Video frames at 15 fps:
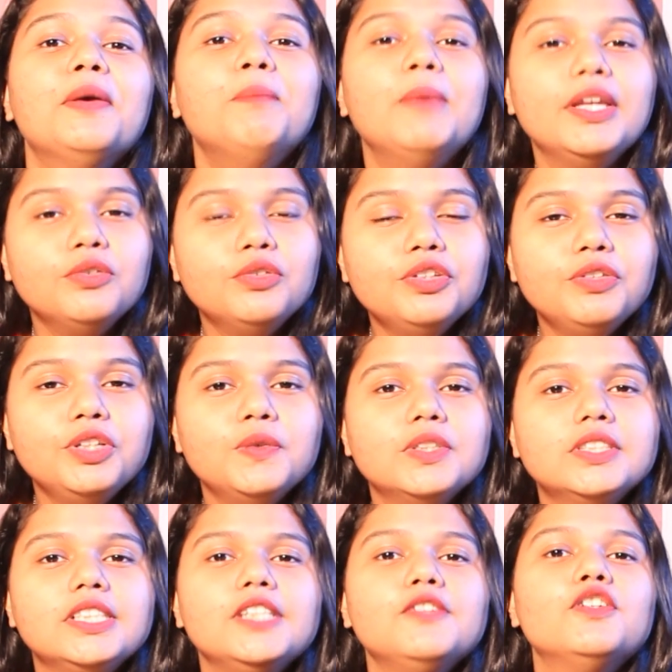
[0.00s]
Maynooth
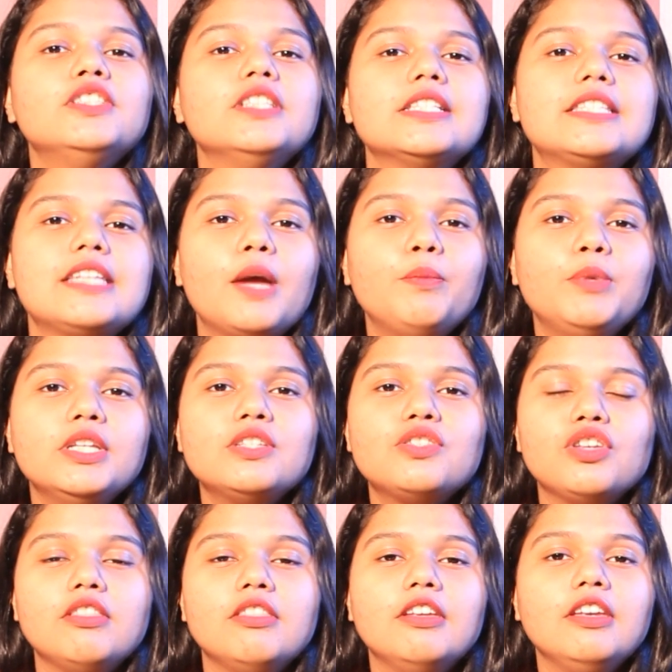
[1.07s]
University was established
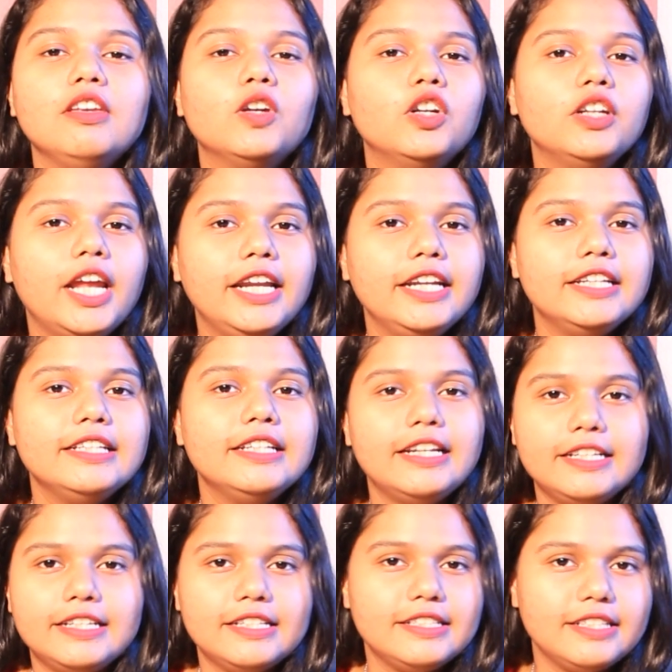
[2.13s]
in the year
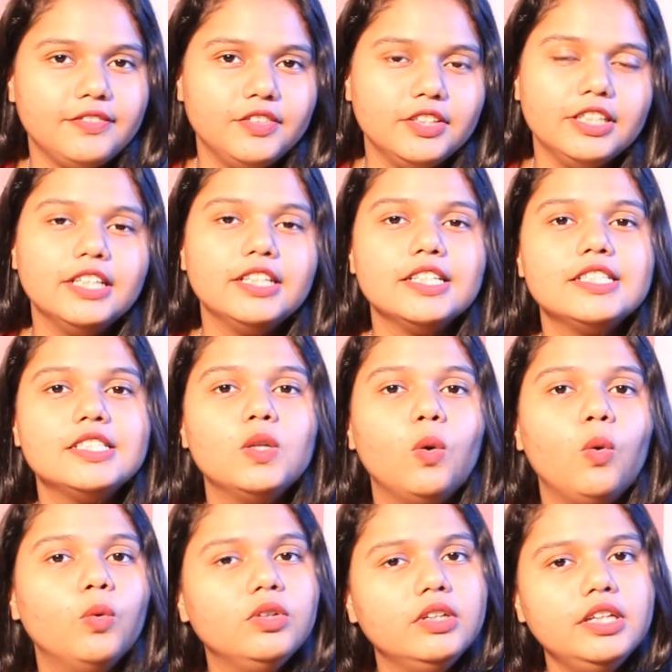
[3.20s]
1997. It is the
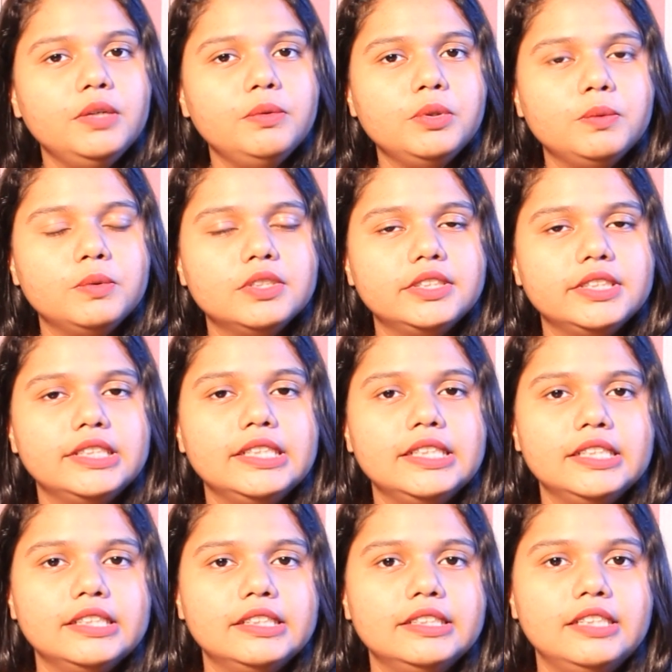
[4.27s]
only university
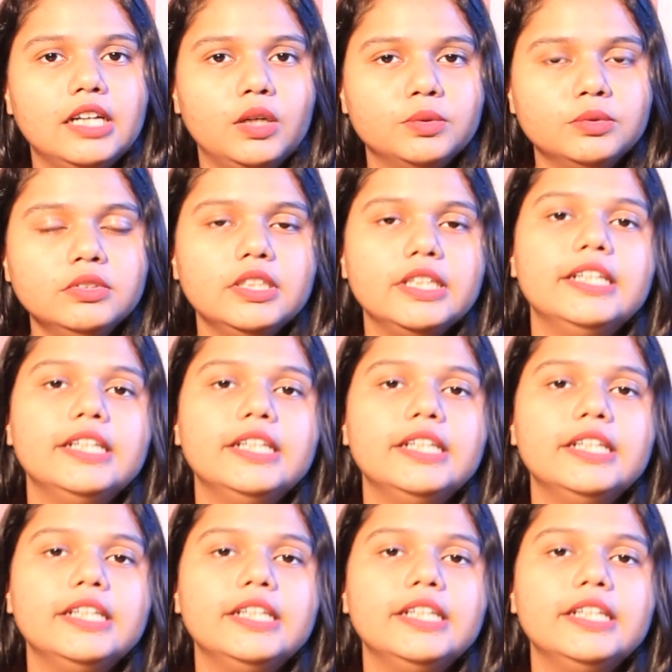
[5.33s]
in the town.